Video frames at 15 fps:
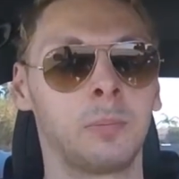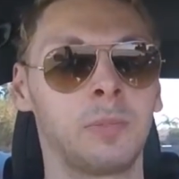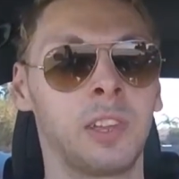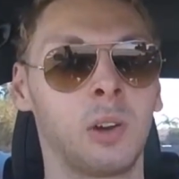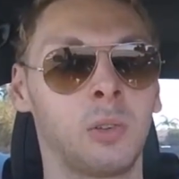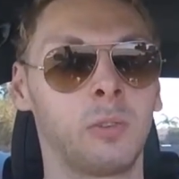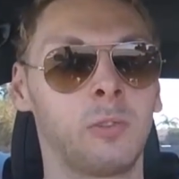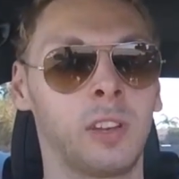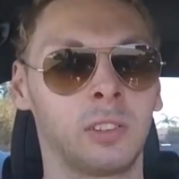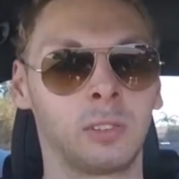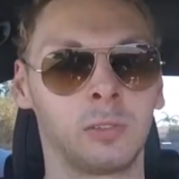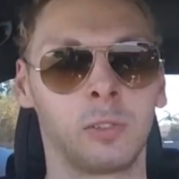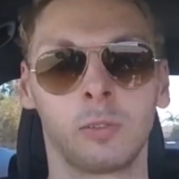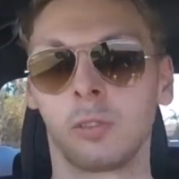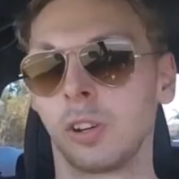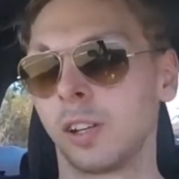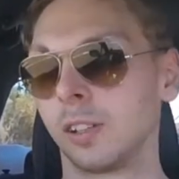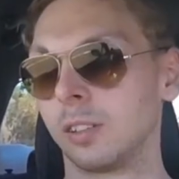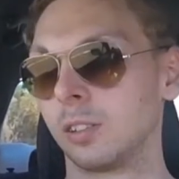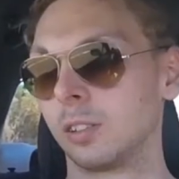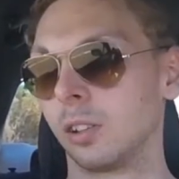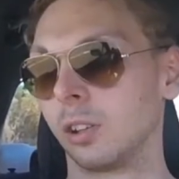they'll fix it for free. So